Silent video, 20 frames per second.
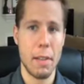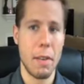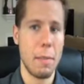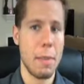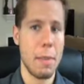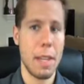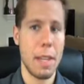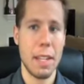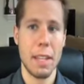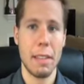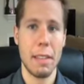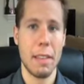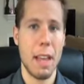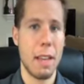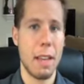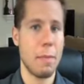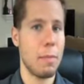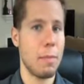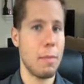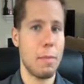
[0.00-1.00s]
meaning
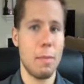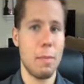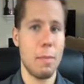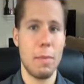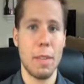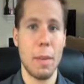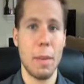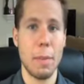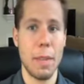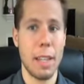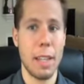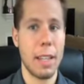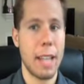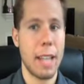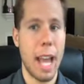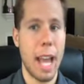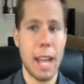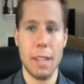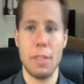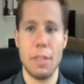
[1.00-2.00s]
that something
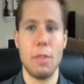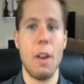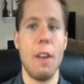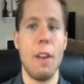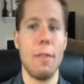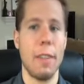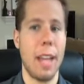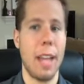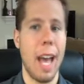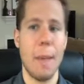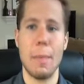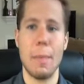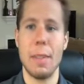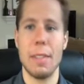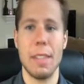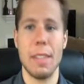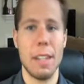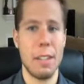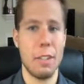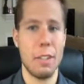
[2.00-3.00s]
catastrophic
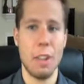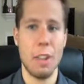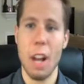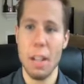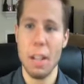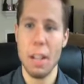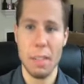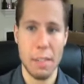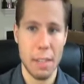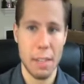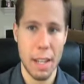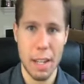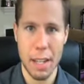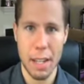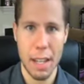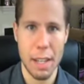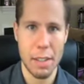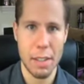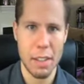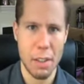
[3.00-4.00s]
happens, like John Cena
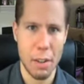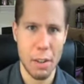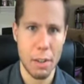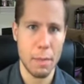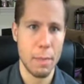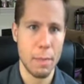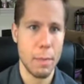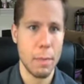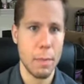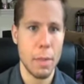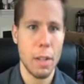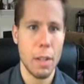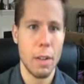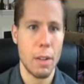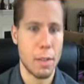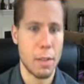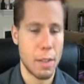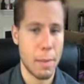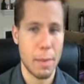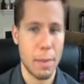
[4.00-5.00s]
gets hurt
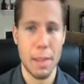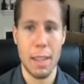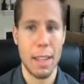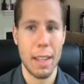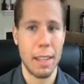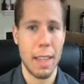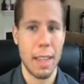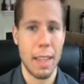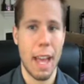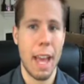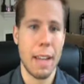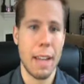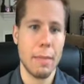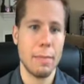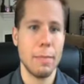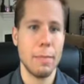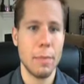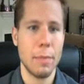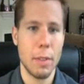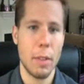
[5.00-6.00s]
or something like that,
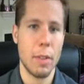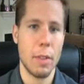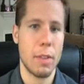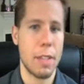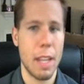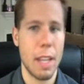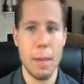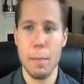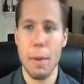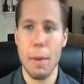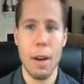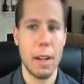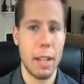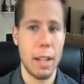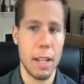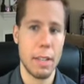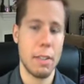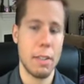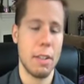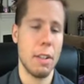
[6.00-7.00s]
or CM Punk
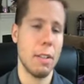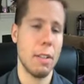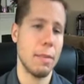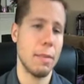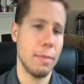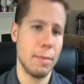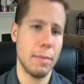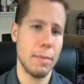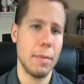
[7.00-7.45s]
gets hurt.